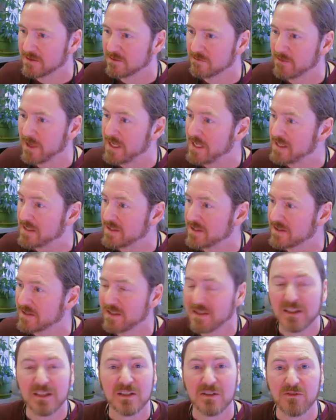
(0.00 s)

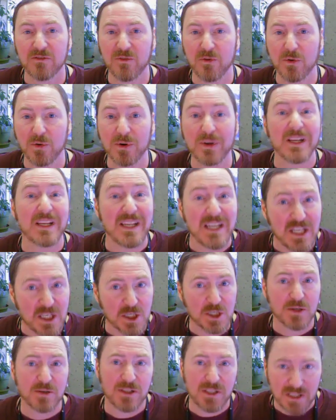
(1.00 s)
radius for
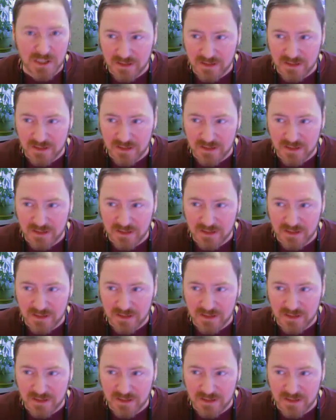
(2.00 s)
each